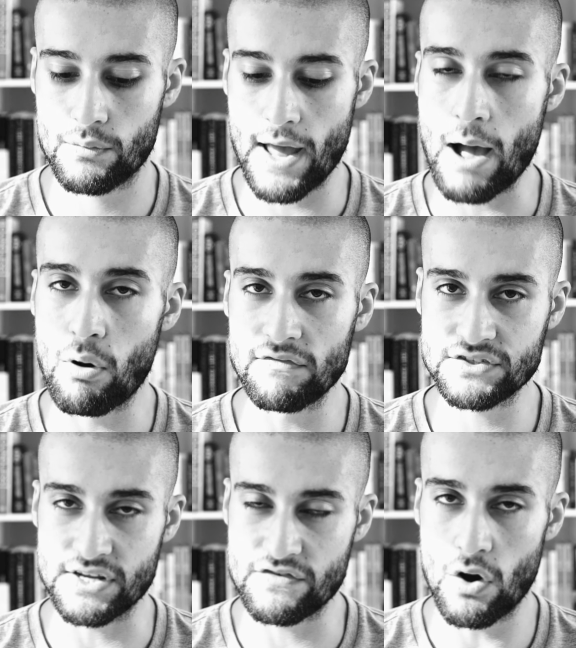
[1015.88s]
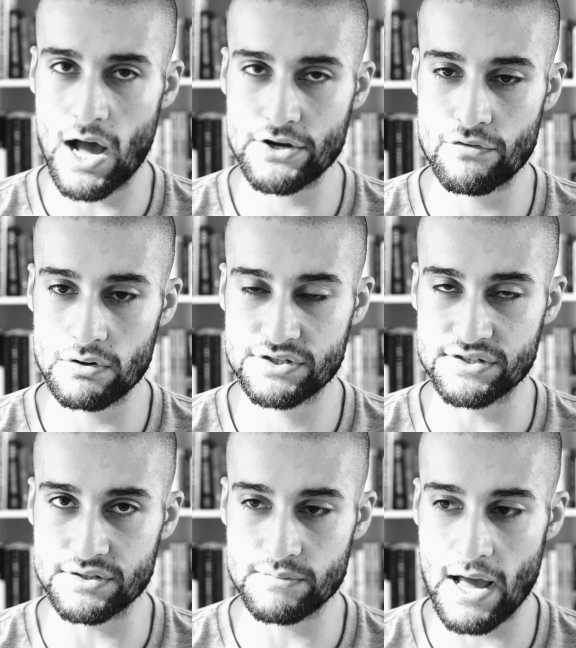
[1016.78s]
How often, if you're high
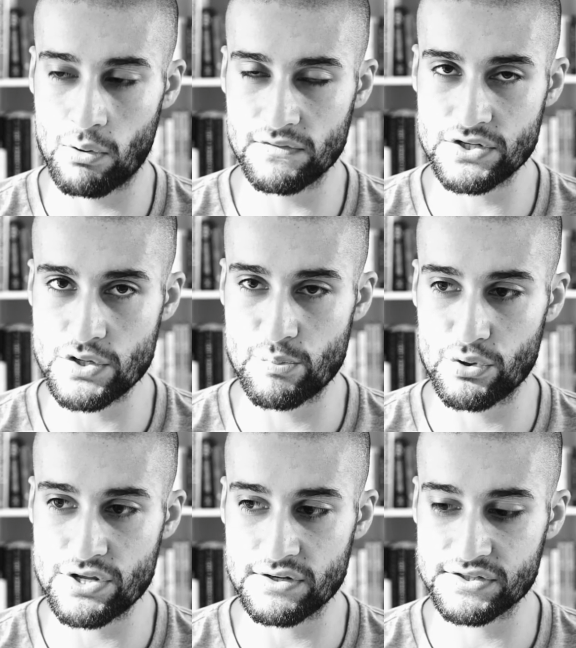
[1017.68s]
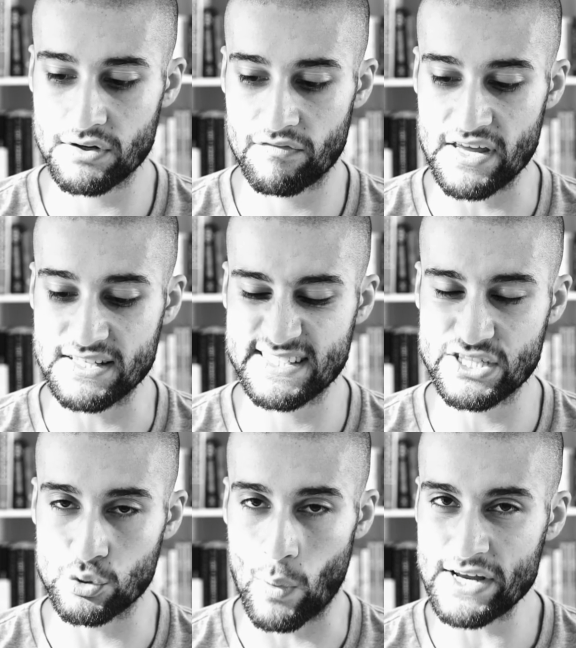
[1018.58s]
neuroticism, how often are you putting yourself in
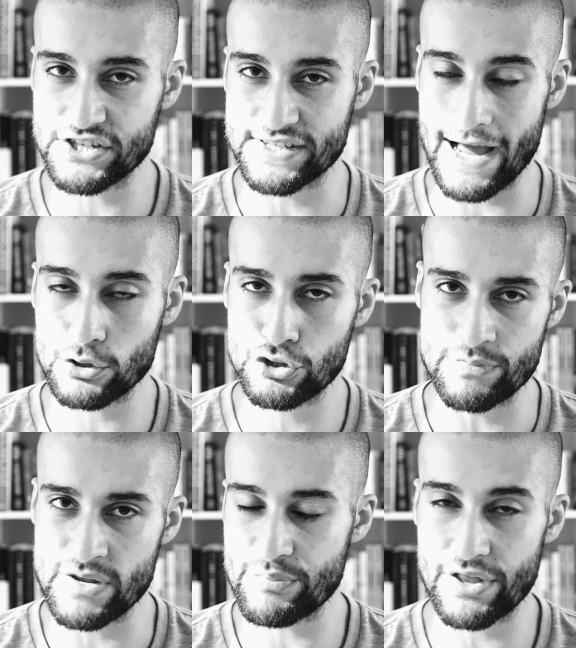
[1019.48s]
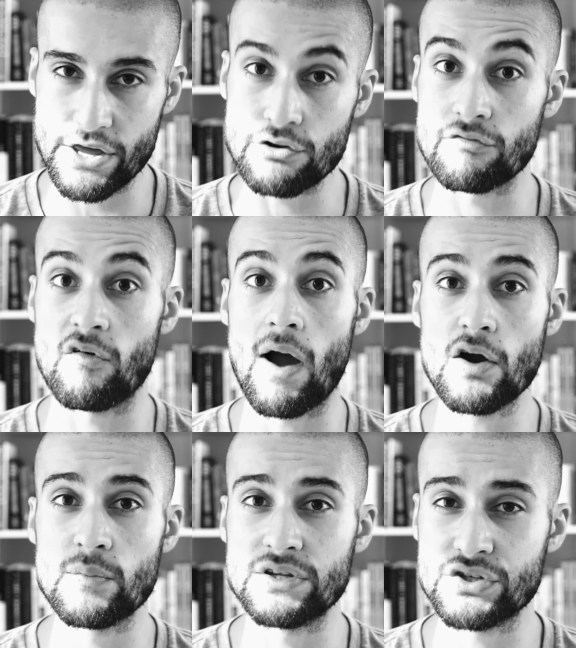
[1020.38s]
situations? How could you manipulate your
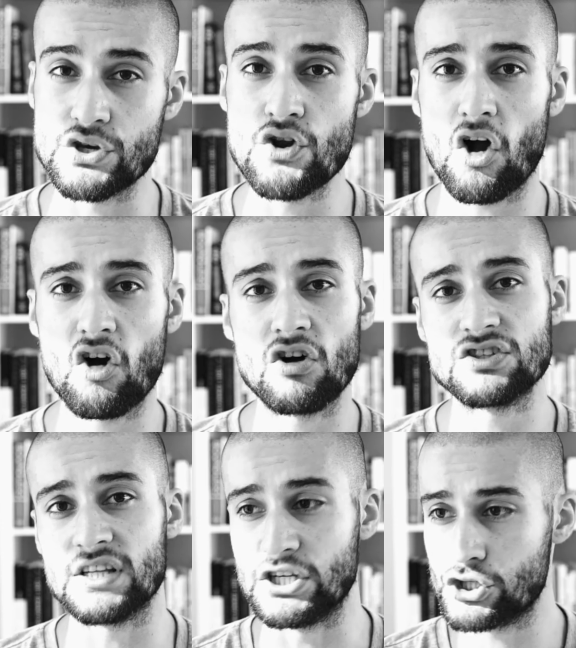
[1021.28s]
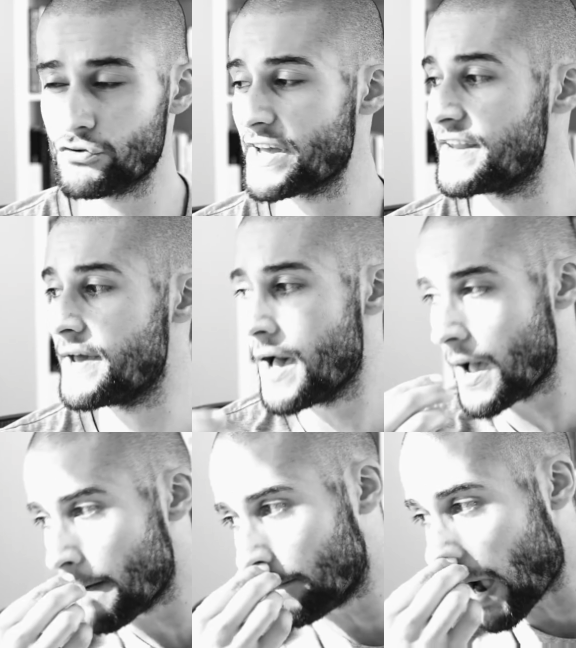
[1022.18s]
environment so you're not constantly triggered
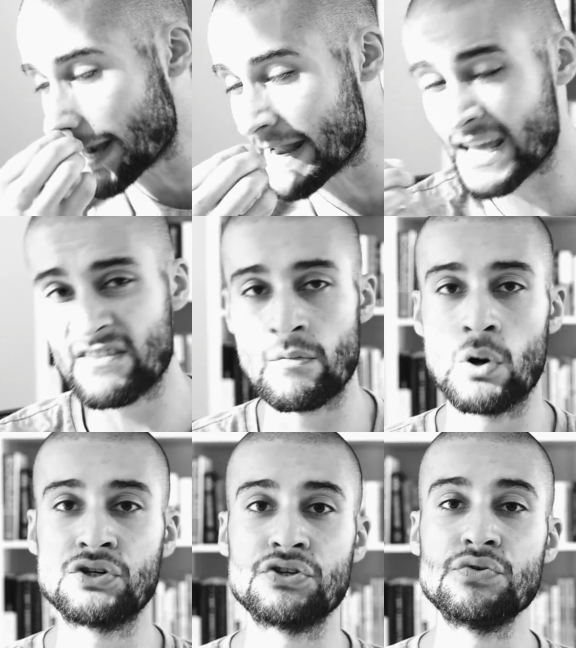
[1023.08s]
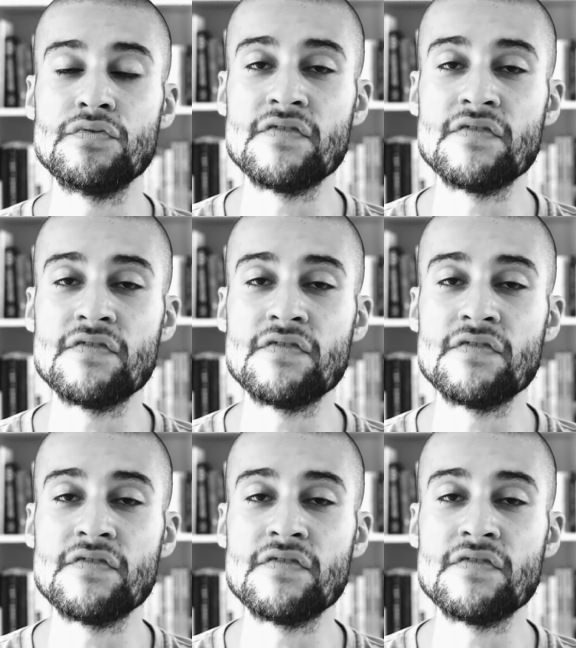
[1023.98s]
by negative emotion to